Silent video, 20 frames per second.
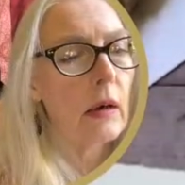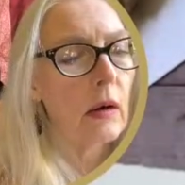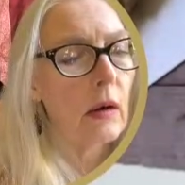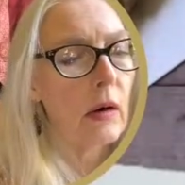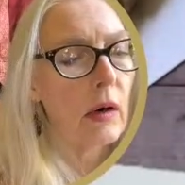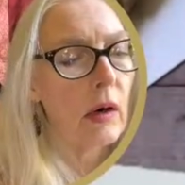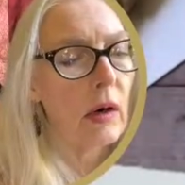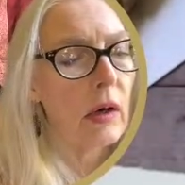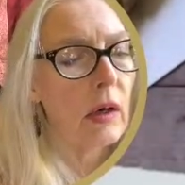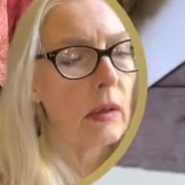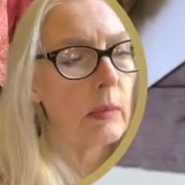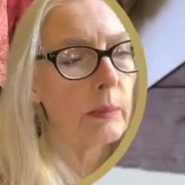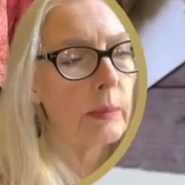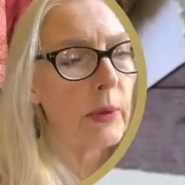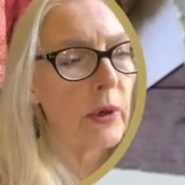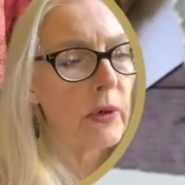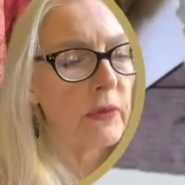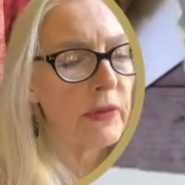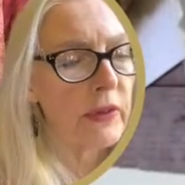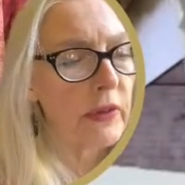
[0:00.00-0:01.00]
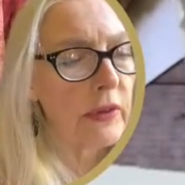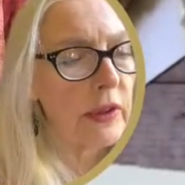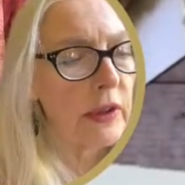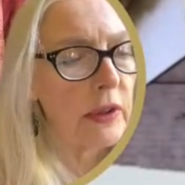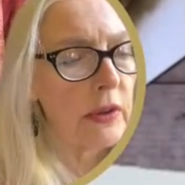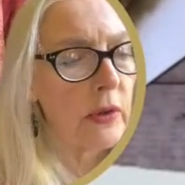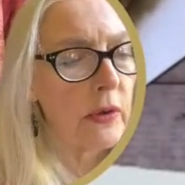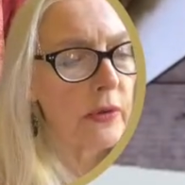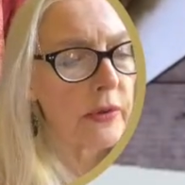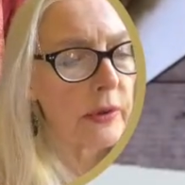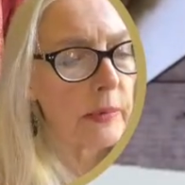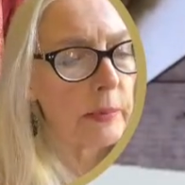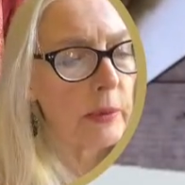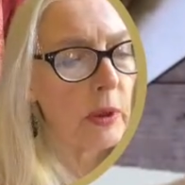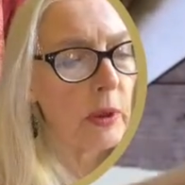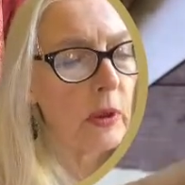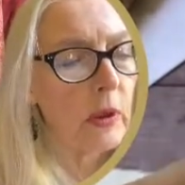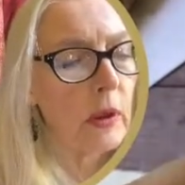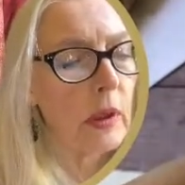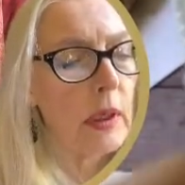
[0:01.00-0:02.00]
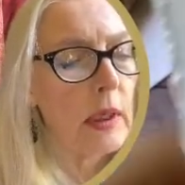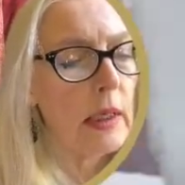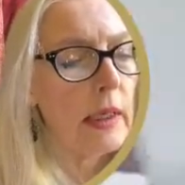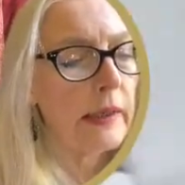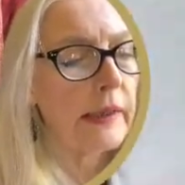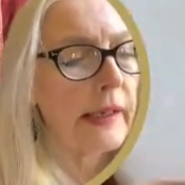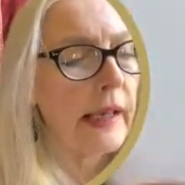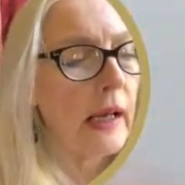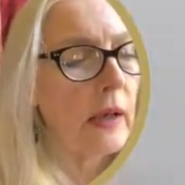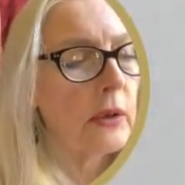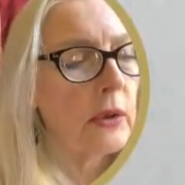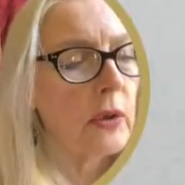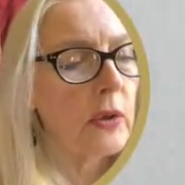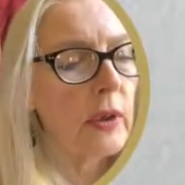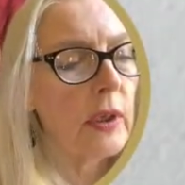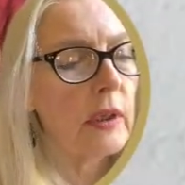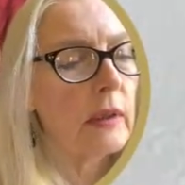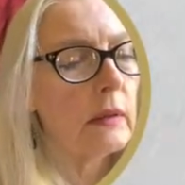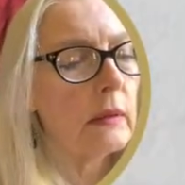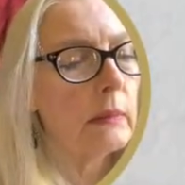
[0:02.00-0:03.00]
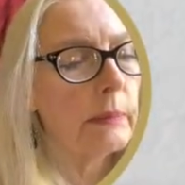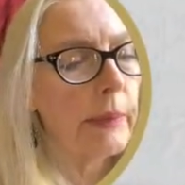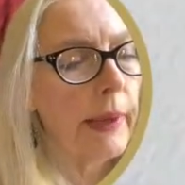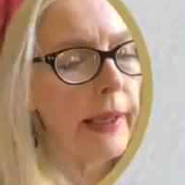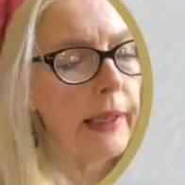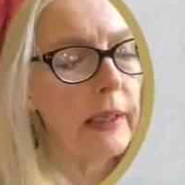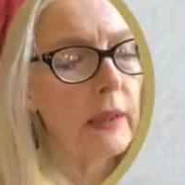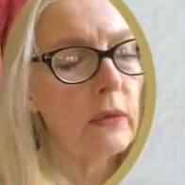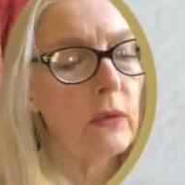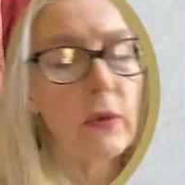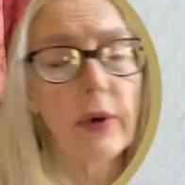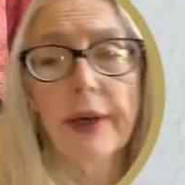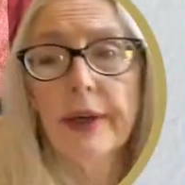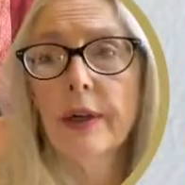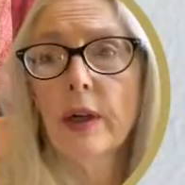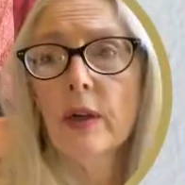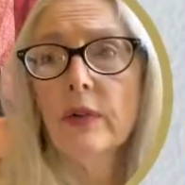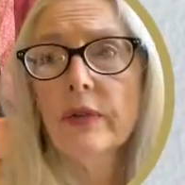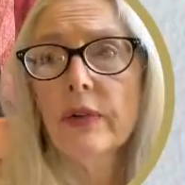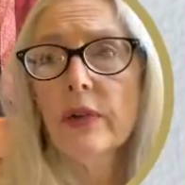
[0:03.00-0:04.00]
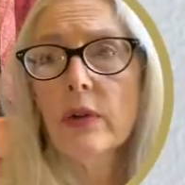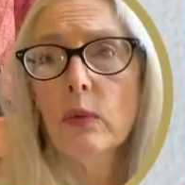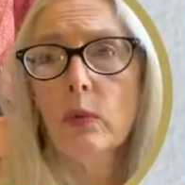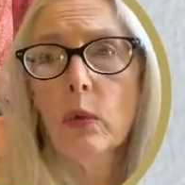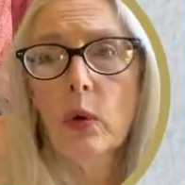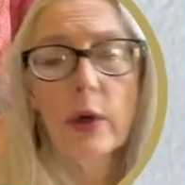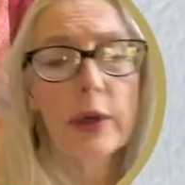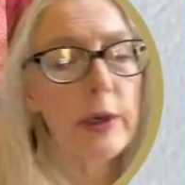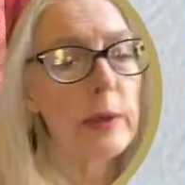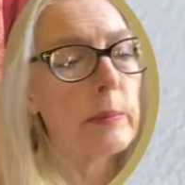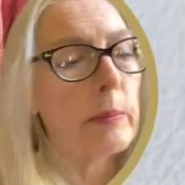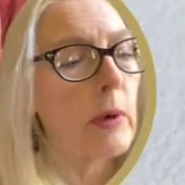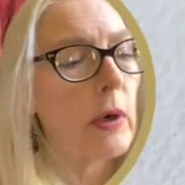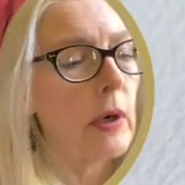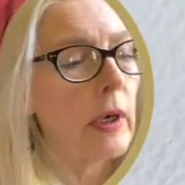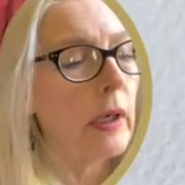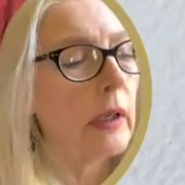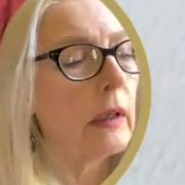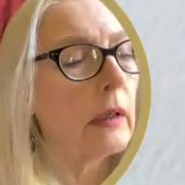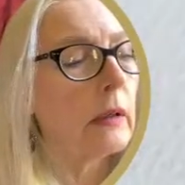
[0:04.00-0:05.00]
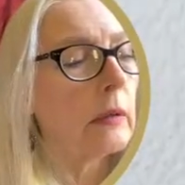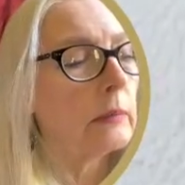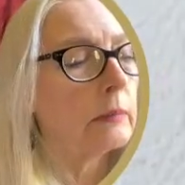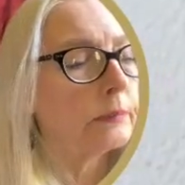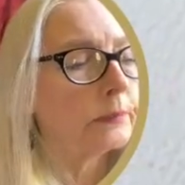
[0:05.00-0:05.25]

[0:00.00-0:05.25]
are perfectly usable. Now you can paint right over the watermark,